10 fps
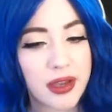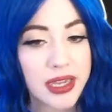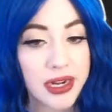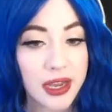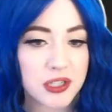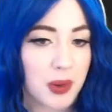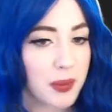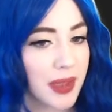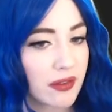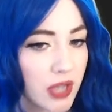In algebra, we
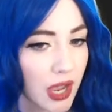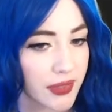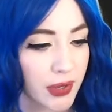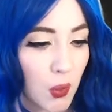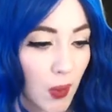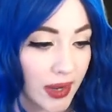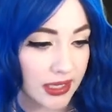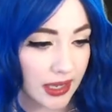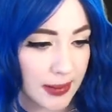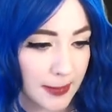haven't gotten there quite
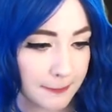yet.